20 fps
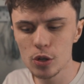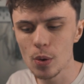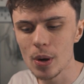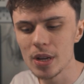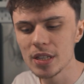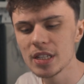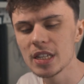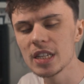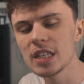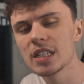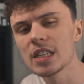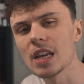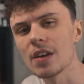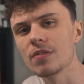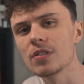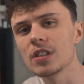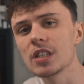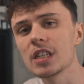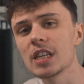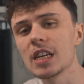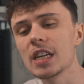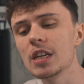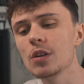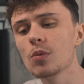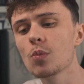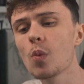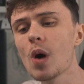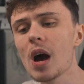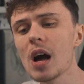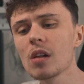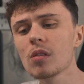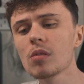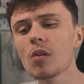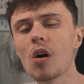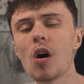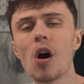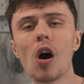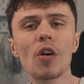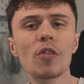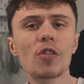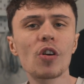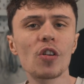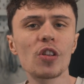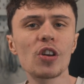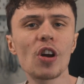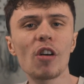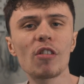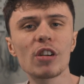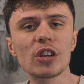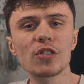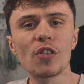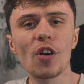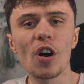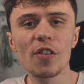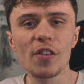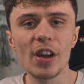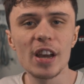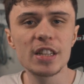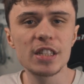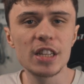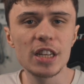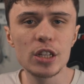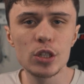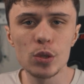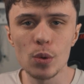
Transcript: 2017. Well, I've got the RX 580